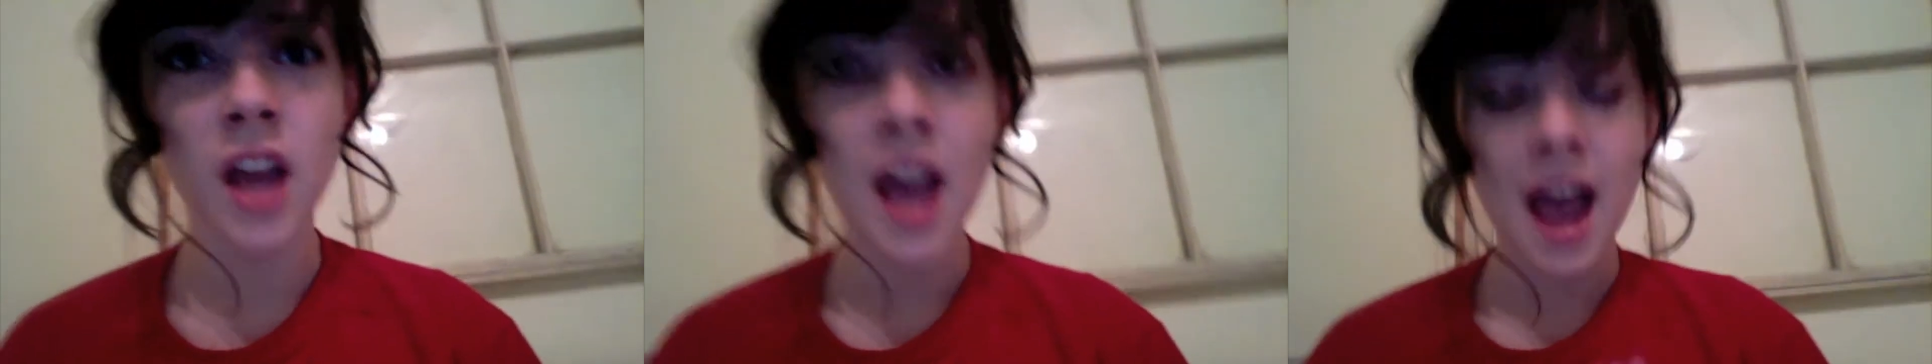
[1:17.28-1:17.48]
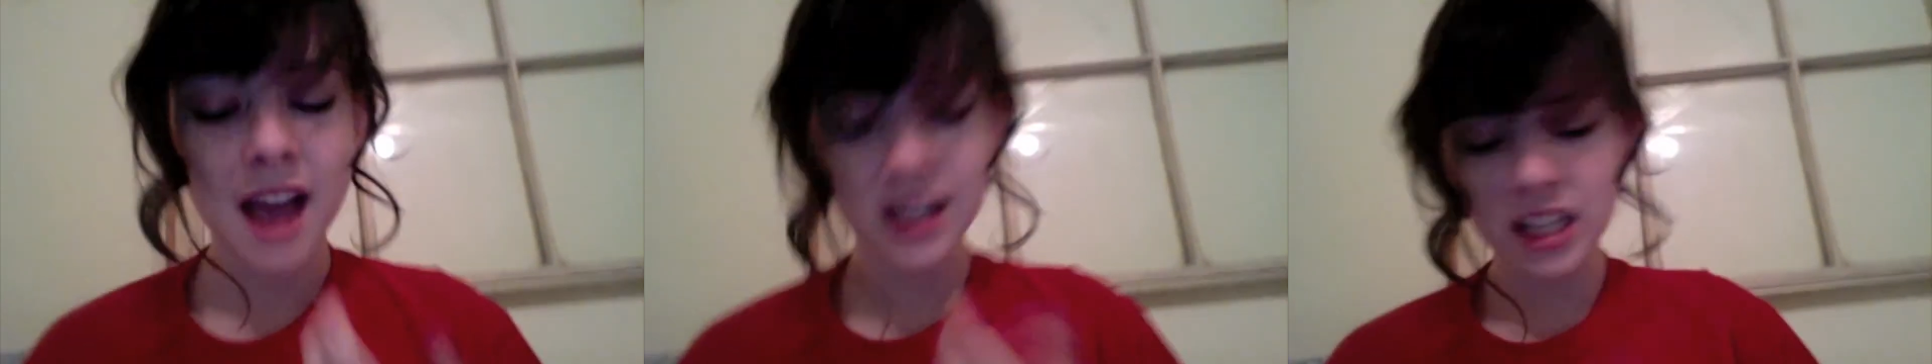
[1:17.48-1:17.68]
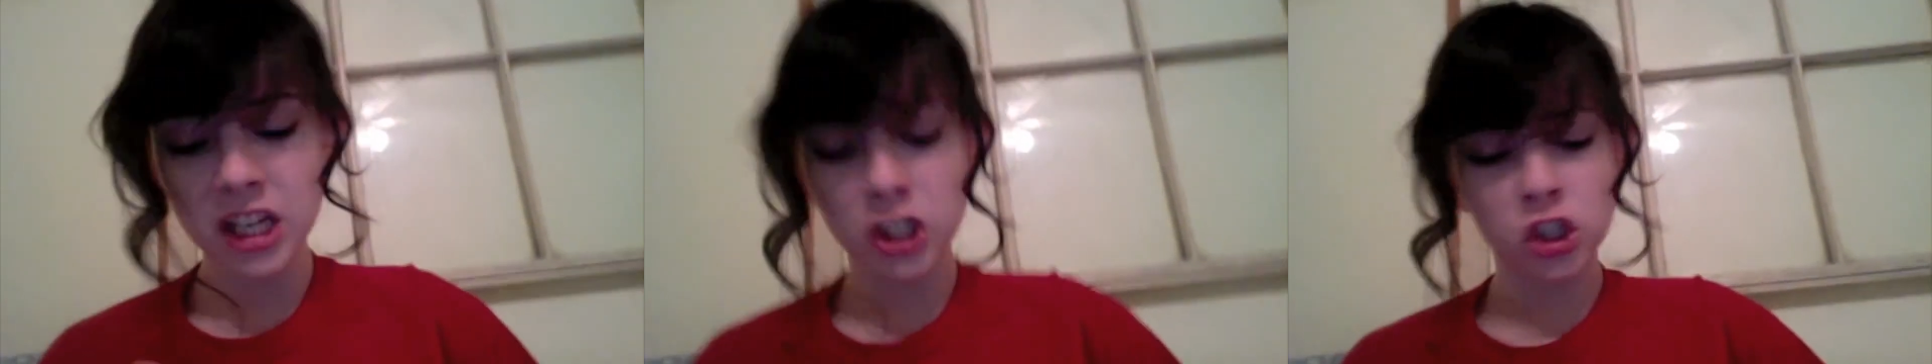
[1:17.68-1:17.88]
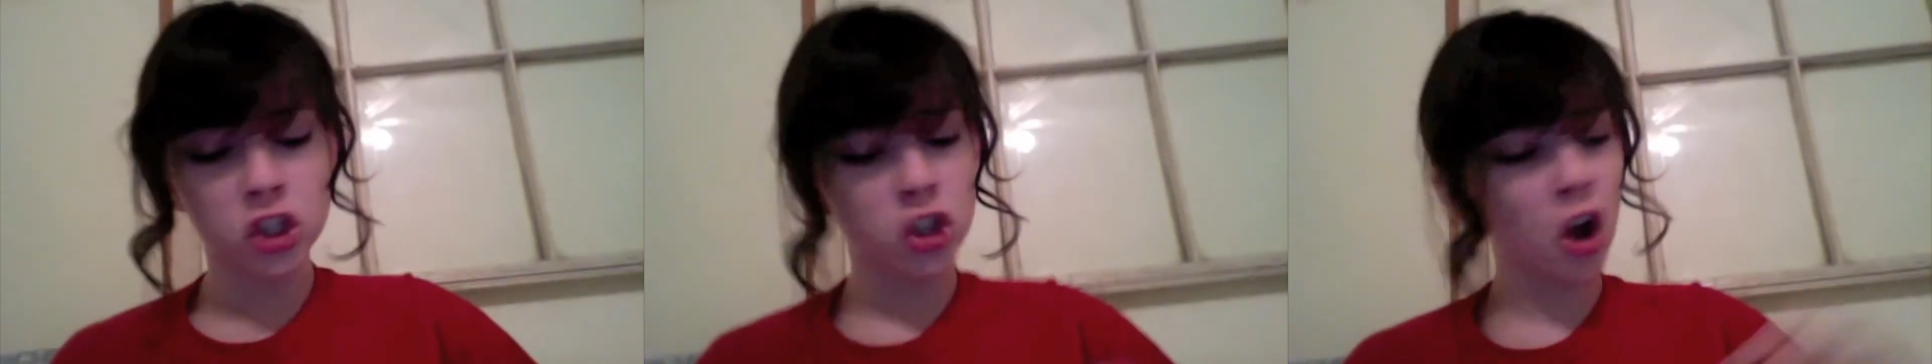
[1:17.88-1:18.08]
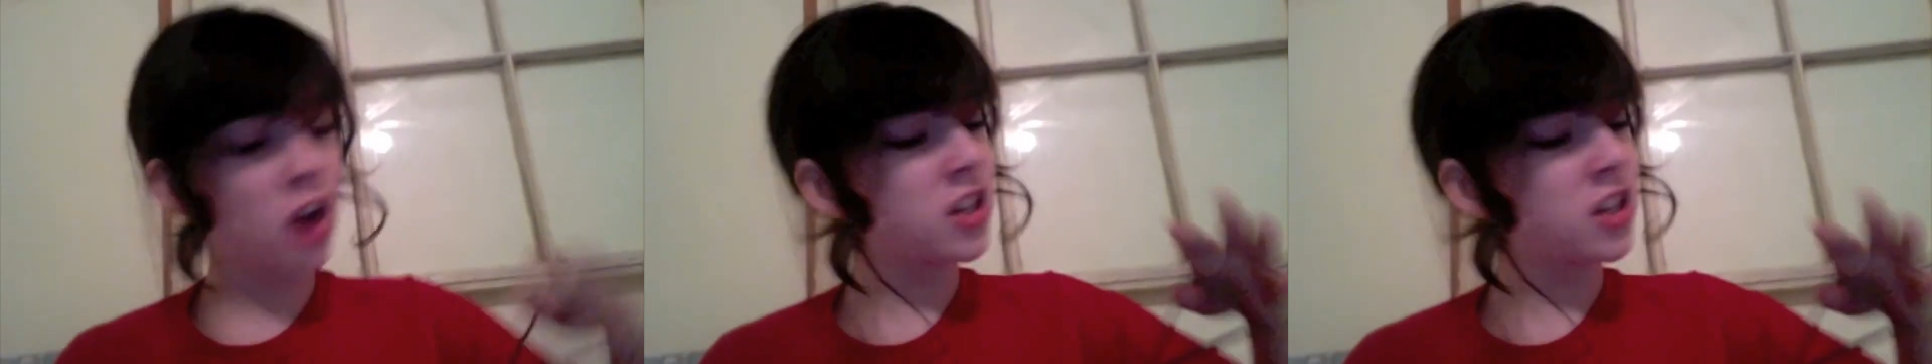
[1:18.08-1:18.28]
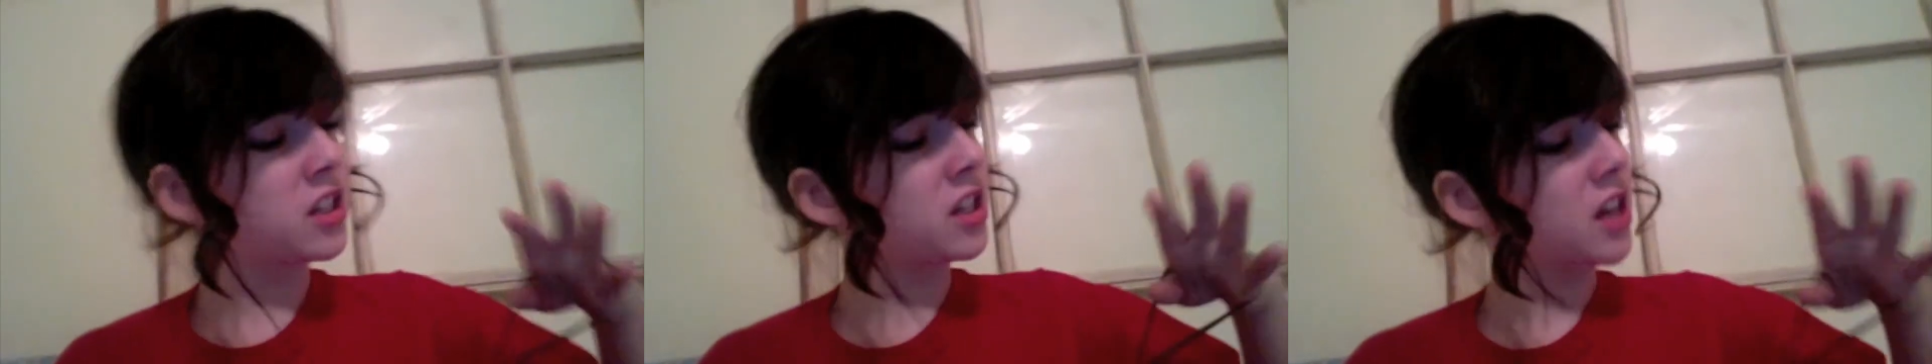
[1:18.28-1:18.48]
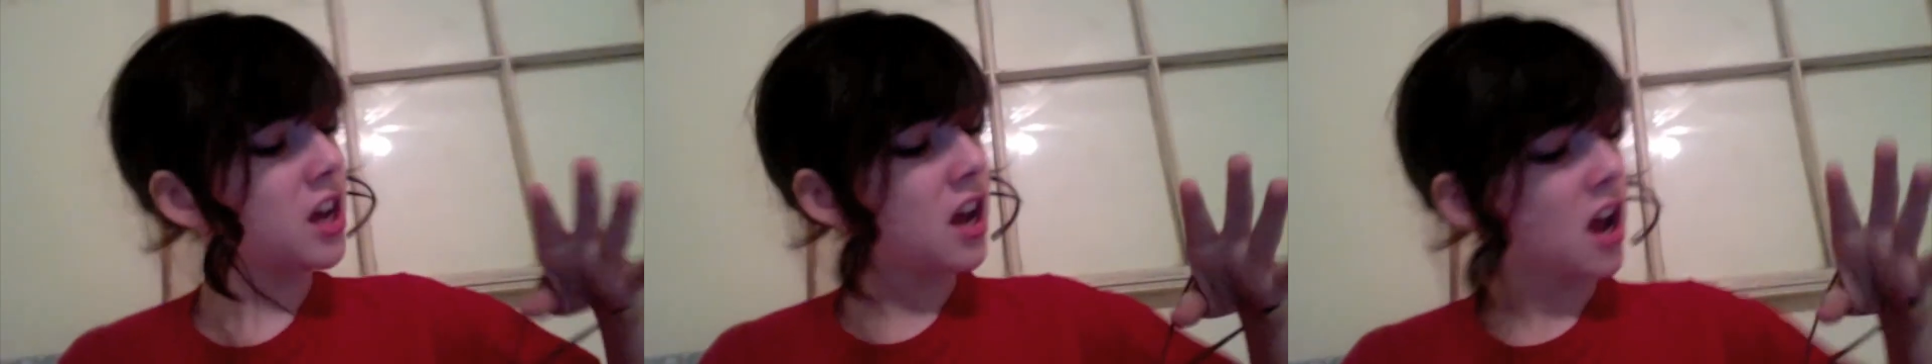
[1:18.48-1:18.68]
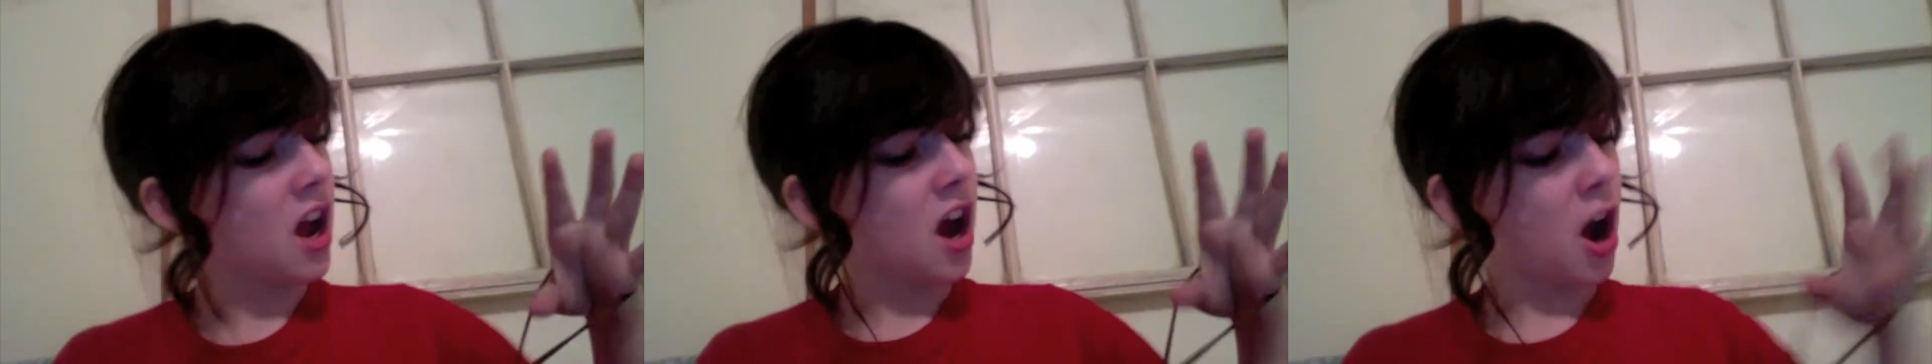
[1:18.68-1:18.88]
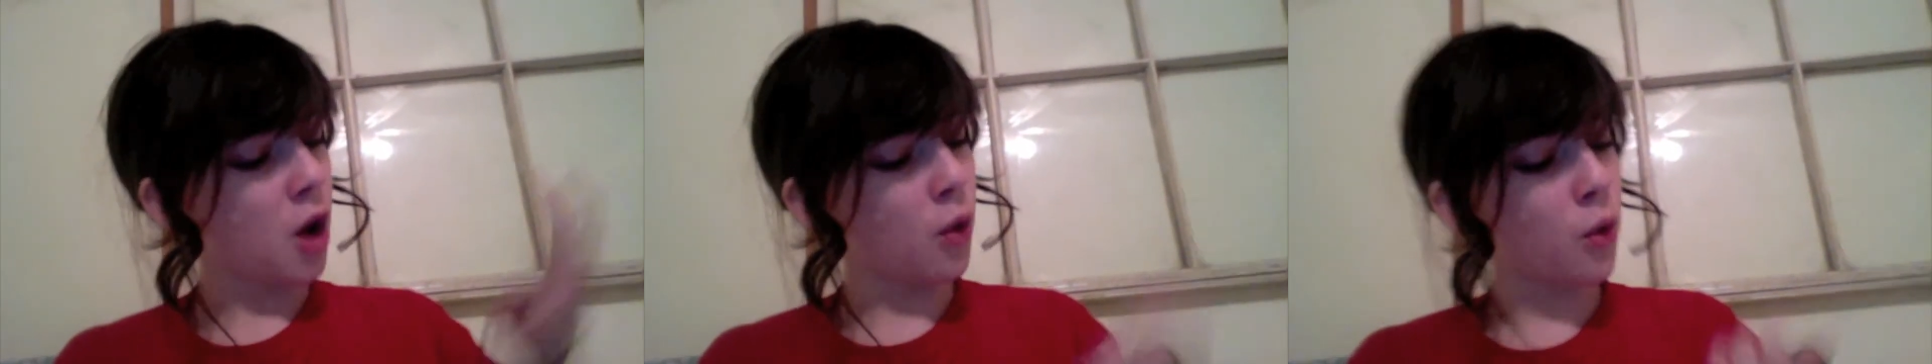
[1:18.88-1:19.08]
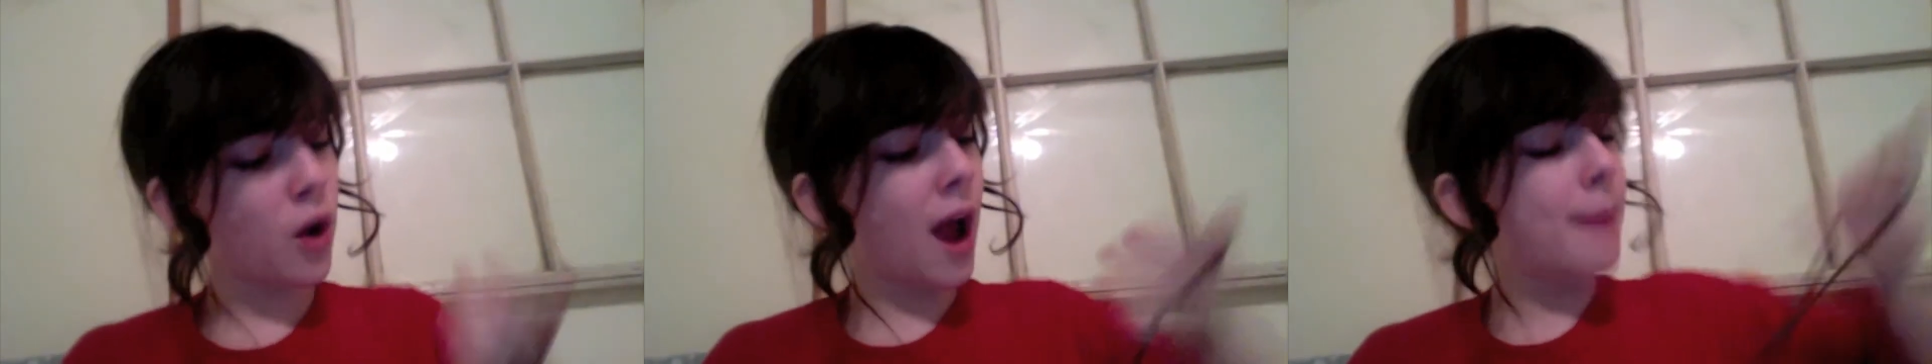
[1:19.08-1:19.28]
and he shot a
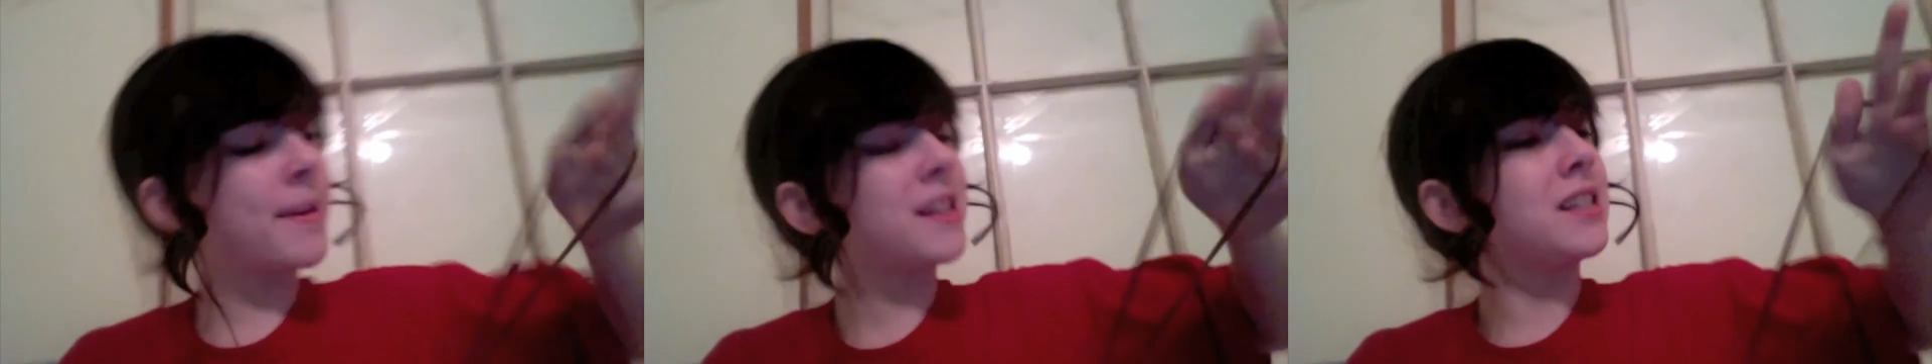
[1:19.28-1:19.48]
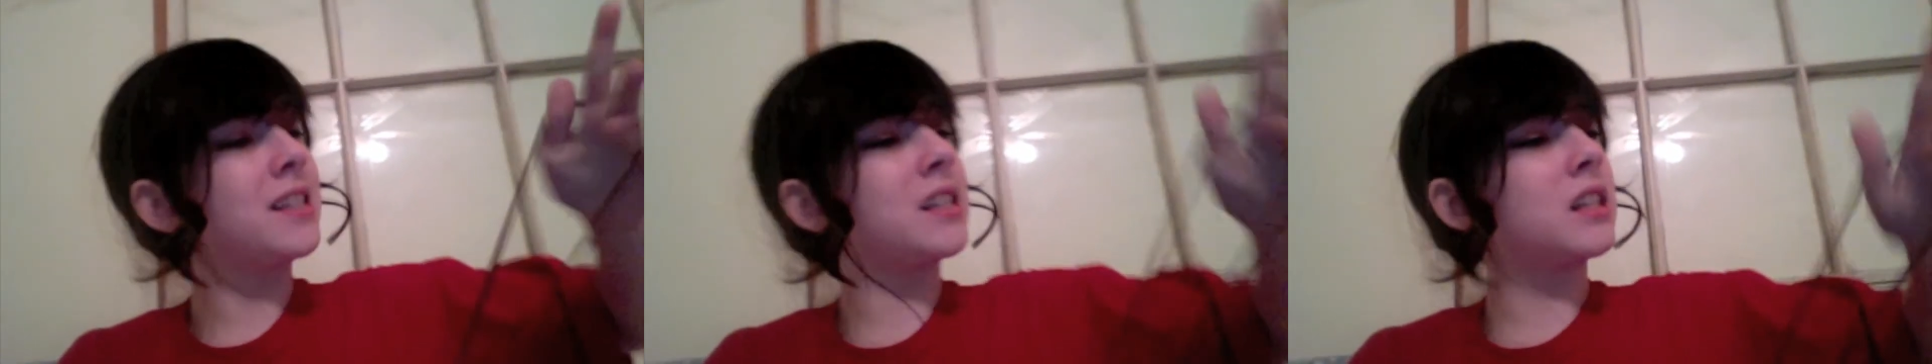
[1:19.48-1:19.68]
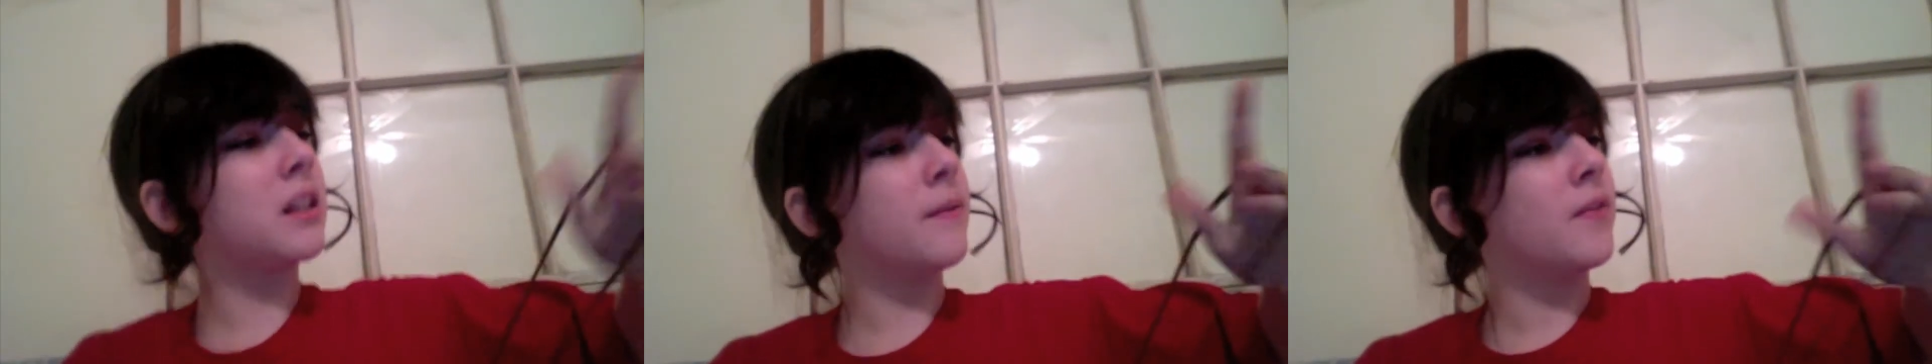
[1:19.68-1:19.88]
rabbit